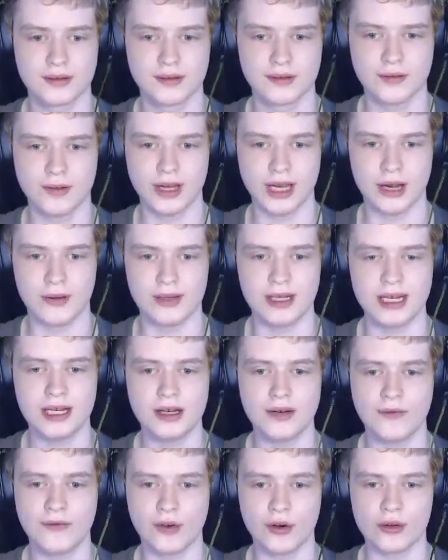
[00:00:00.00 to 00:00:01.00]
Yeah, we need to
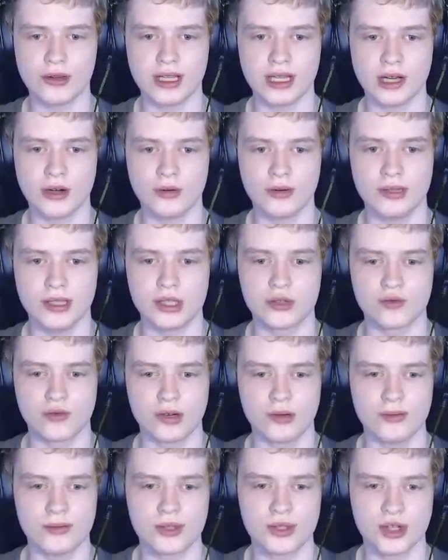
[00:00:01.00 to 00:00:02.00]
fully go in these
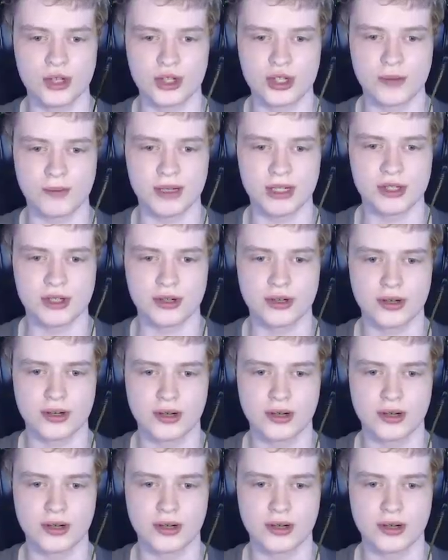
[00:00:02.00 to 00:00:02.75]
rooms just to make sure.